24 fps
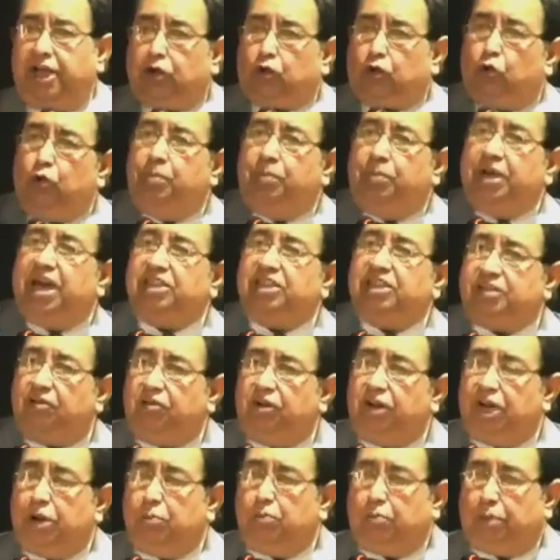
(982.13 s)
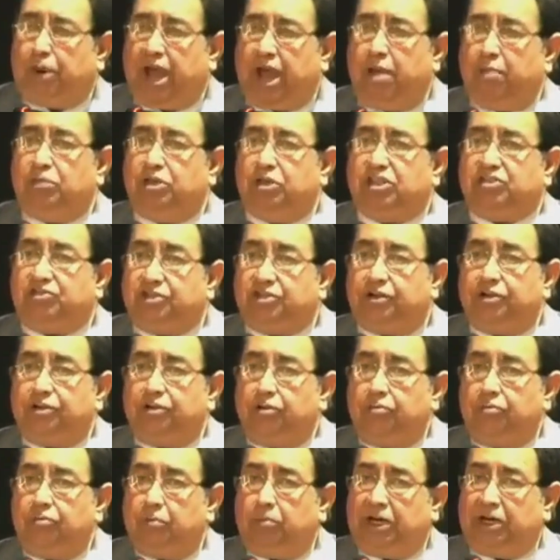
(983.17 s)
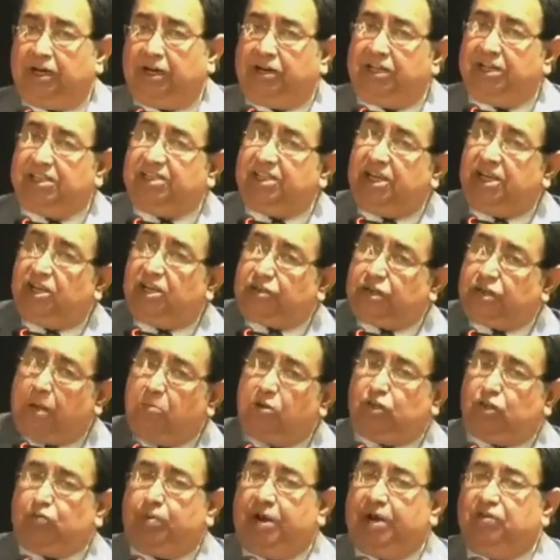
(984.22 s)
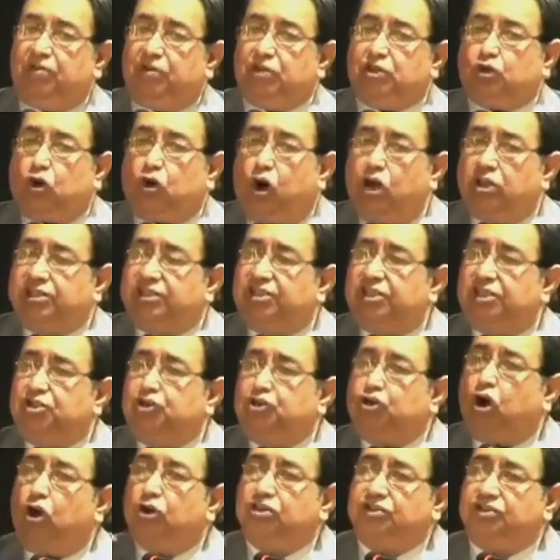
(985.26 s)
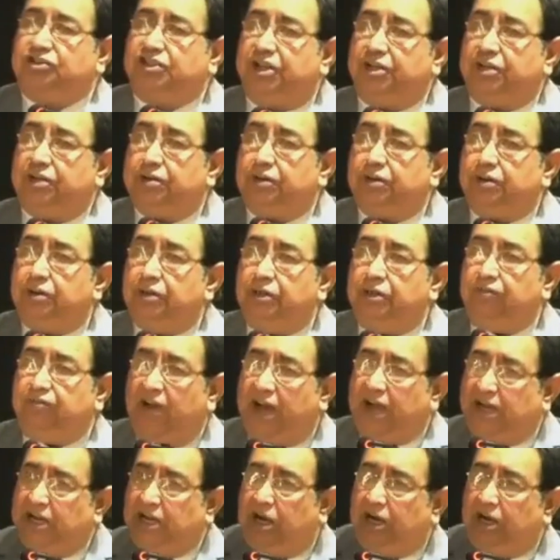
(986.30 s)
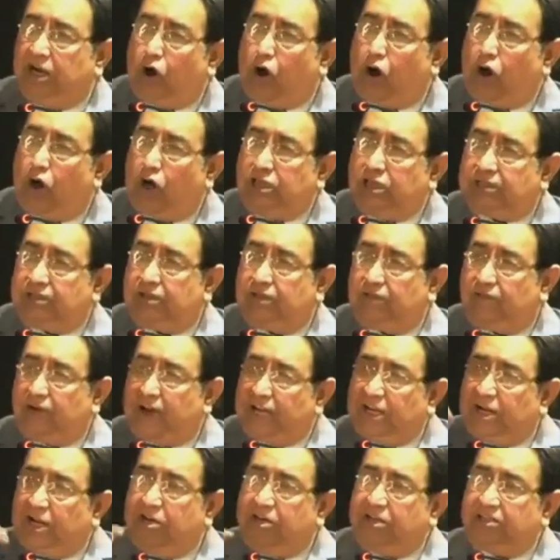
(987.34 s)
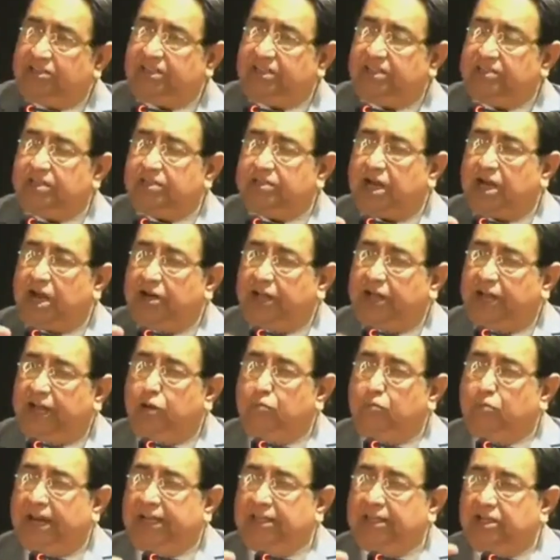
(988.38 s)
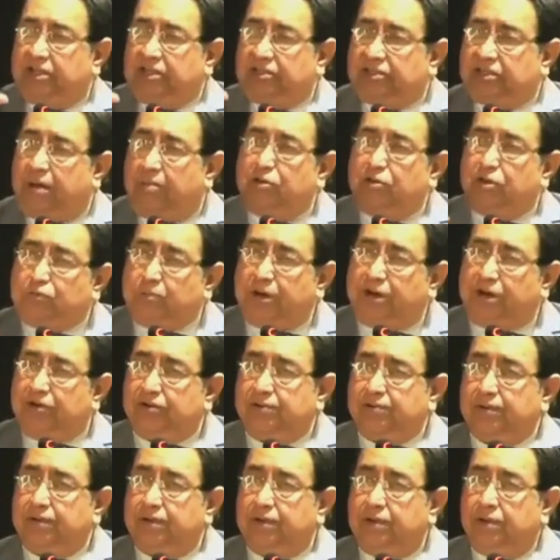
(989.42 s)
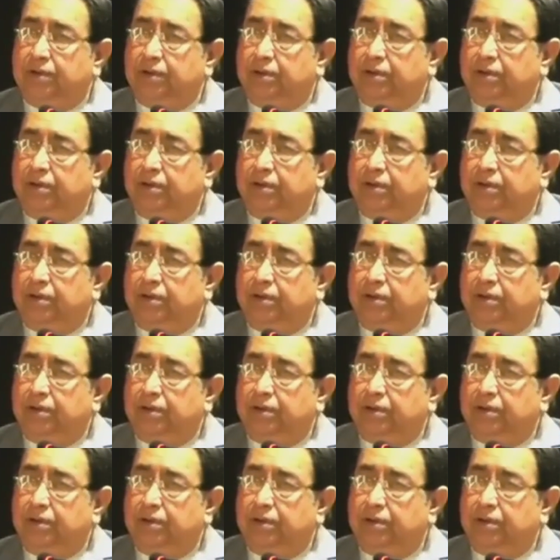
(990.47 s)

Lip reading: there could be a civilian prime minister, but it is the establishment which calls the shots there. The final calls, the final decisions are taken by the establishment.